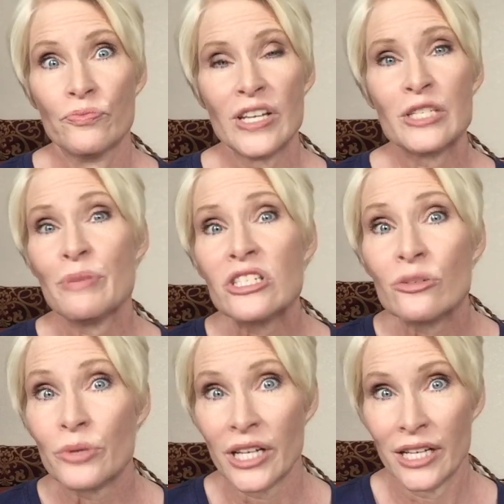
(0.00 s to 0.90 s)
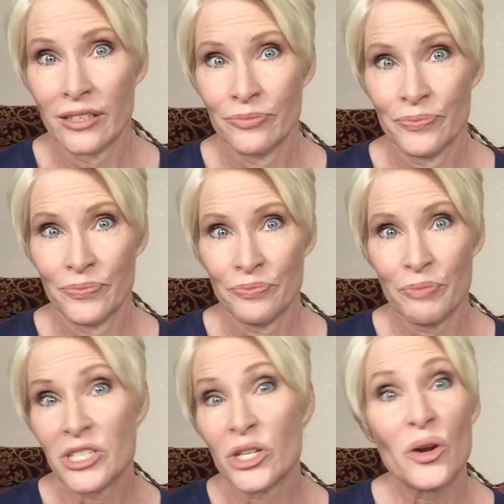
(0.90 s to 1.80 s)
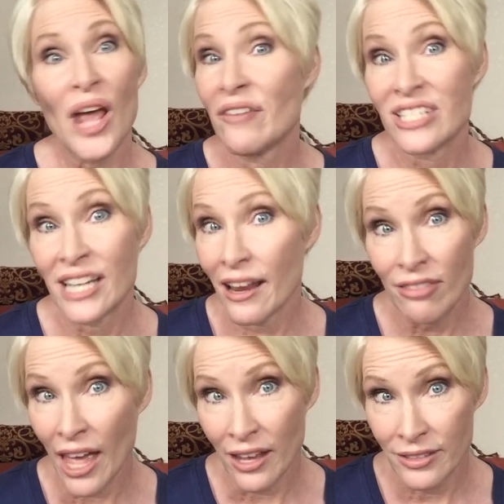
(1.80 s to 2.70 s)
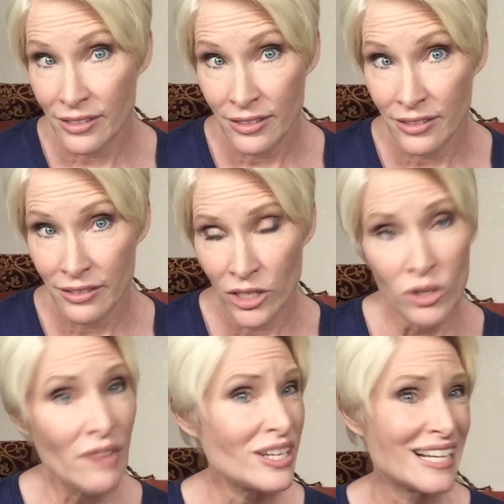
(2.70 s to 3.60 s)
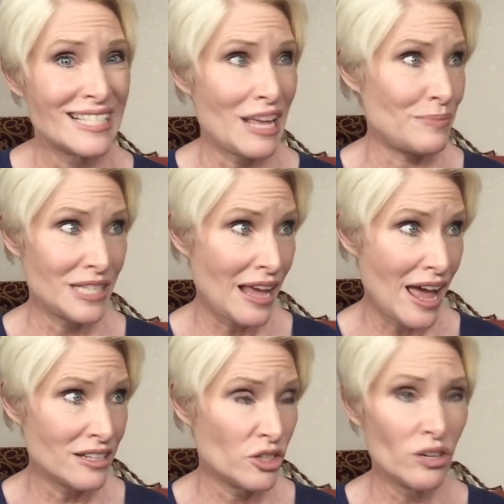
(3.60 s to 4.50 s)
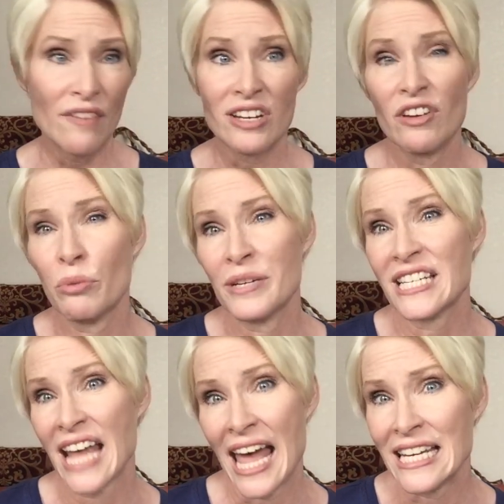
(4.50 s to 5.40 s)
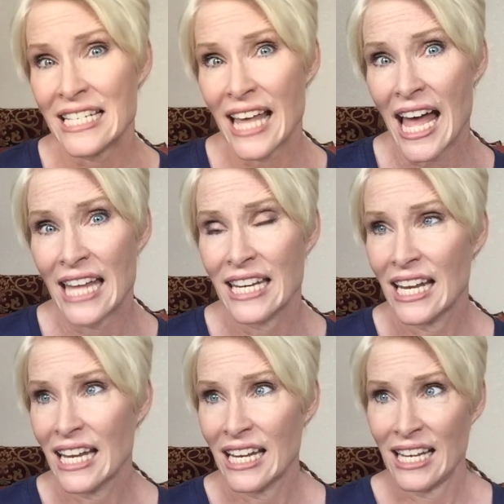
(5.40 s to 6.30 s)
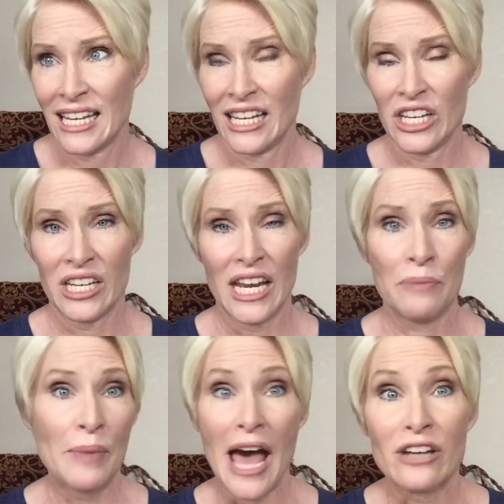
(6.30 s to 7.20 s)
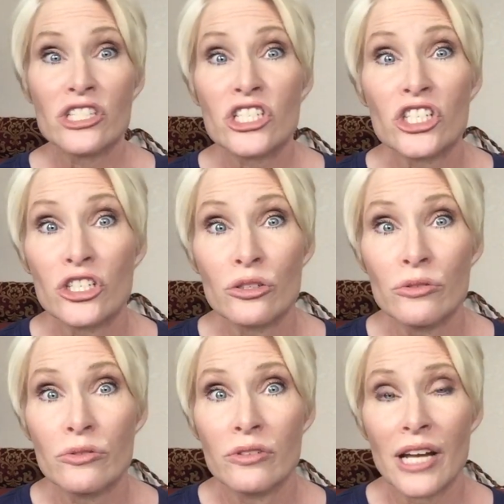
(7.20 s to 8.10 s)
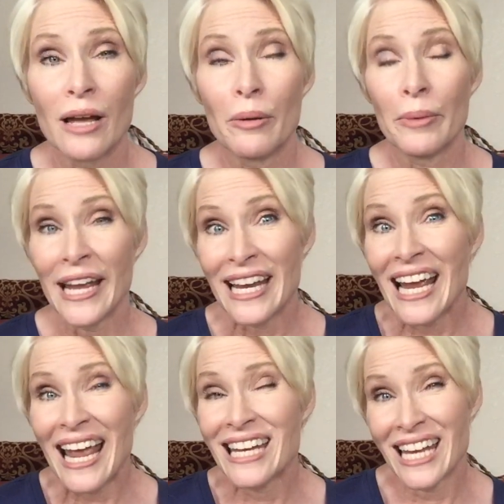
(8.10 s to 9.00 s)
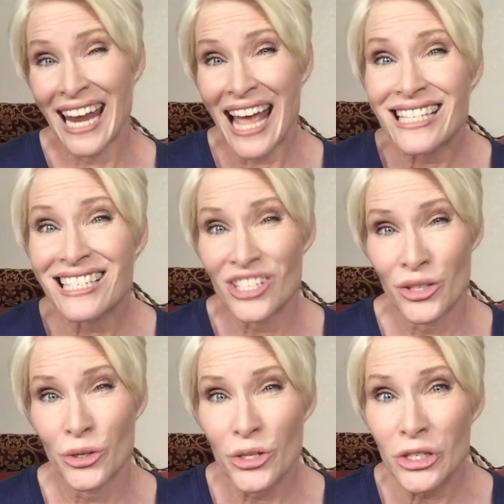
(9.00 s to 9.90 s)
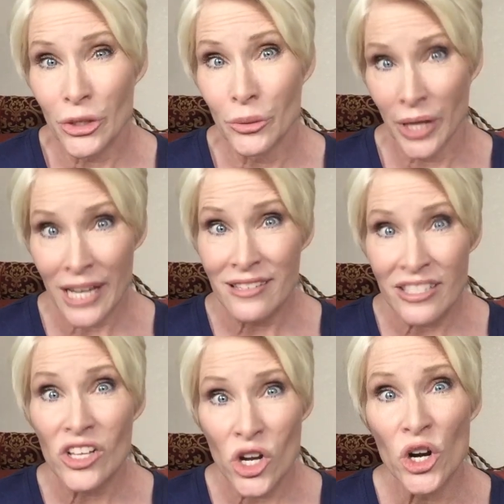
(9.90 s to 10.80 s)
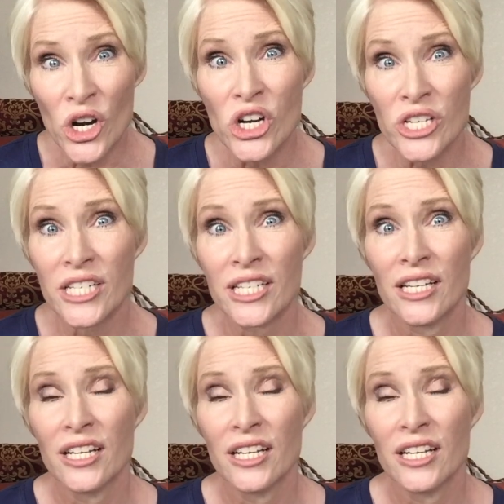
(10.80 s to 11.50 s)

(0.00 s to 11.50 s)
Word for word: is misery. But you don't have to take that. You don't have to accept that. You don't have to even pretend that it matters to you. Uh, and it, and it can still hurt you. It can still hurt.